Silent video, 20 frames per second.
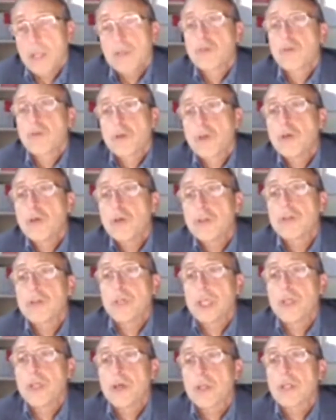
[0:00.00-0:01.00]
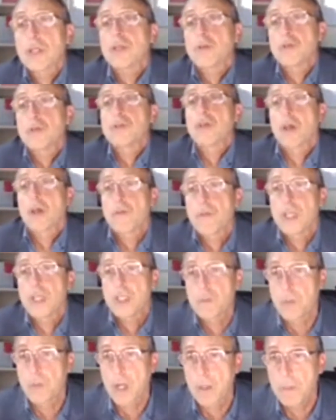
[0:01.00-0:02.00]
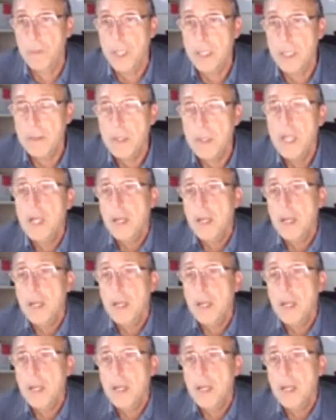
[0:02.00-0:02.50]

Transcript: too good in order to solve this problem,